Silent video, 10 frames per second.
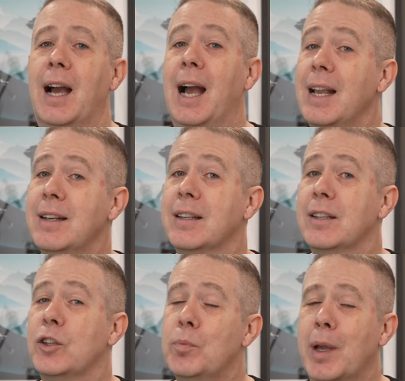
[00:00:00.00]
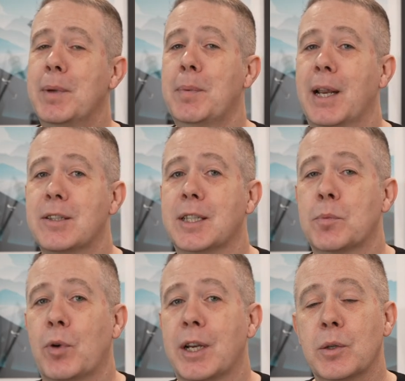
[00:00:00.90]
And you may be pleasantly
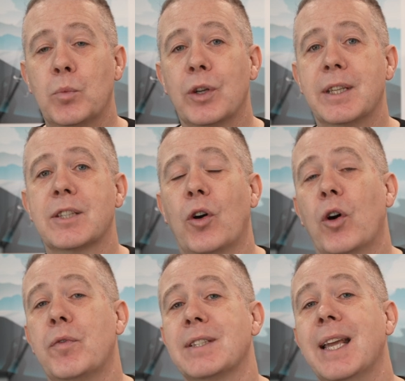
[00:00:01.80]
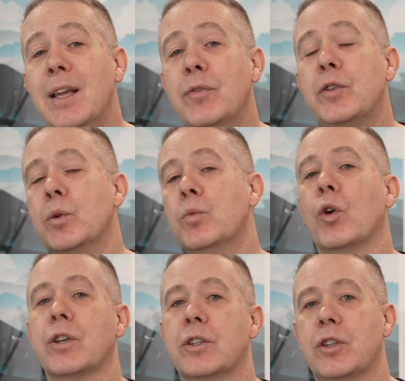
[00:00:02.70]
surprised at what this offers if you
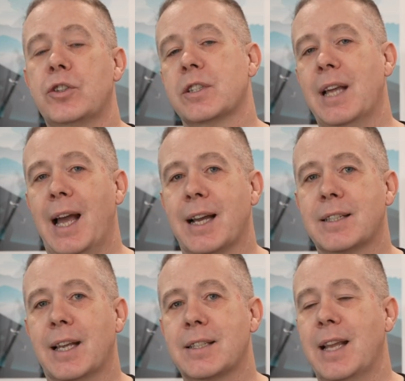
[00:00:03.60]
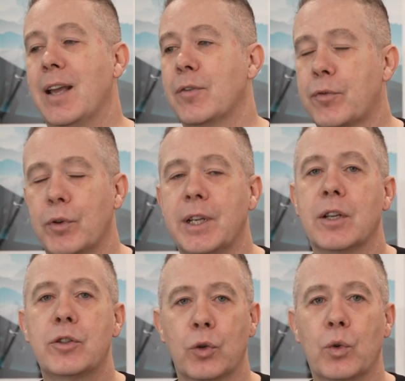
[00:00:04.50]
want to just access a
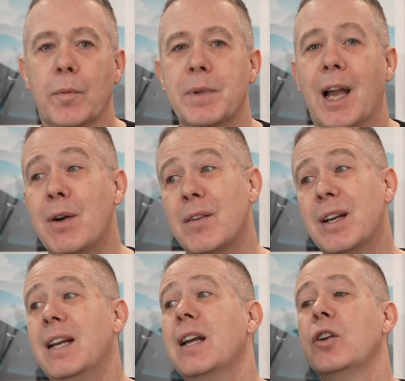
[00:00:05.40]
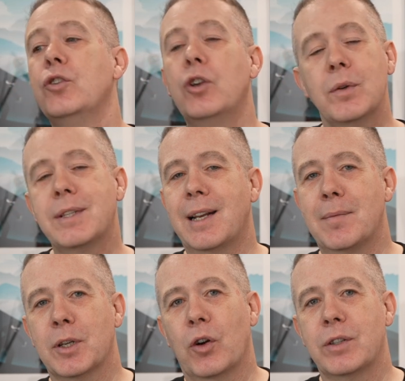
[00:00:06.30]
free tool. However, no
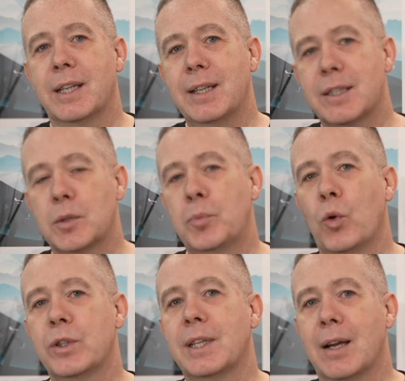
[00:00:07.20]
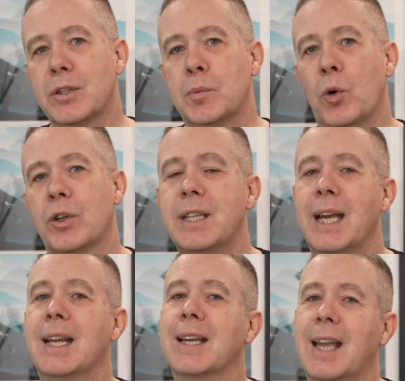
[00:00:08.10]
dynamic content is supported out of the box
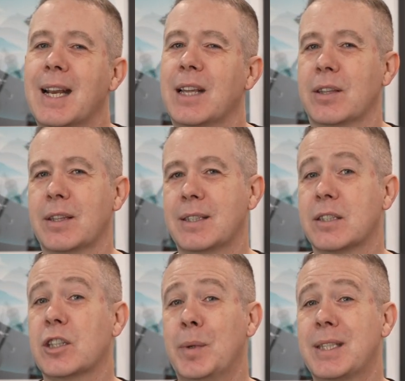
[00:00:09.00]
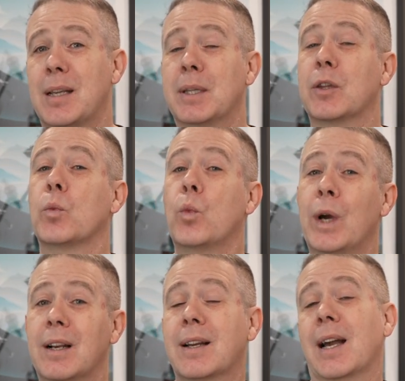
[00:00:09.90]
yet. Again, I think this is going to be something that
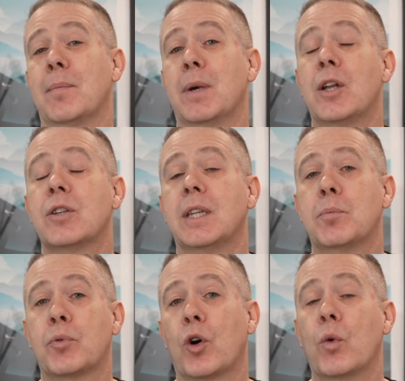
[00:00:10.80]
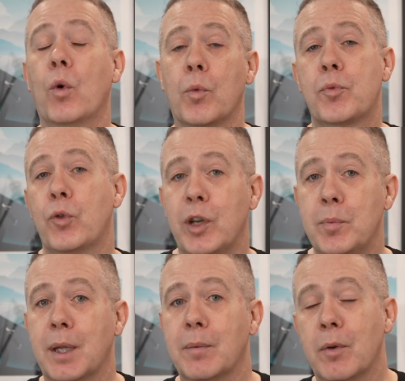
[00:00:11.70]
will come to the pro or
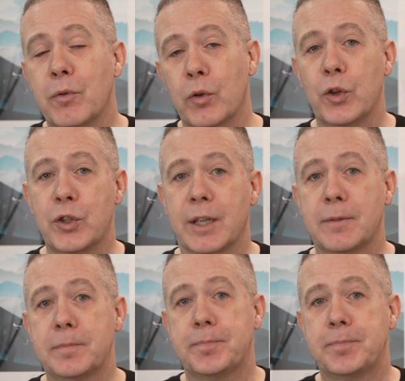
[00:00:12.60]
premium version.